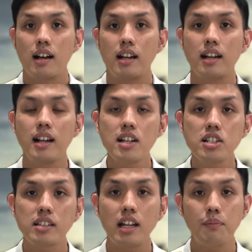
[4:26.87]
a
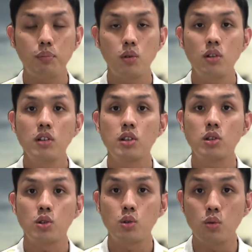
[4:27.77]
larger talent pool
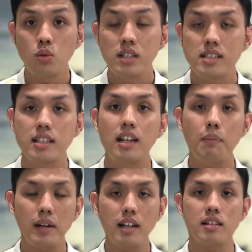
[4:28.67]
to see their
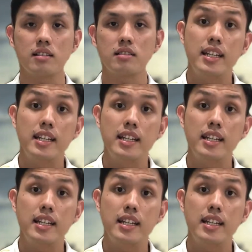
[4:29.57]
playlist.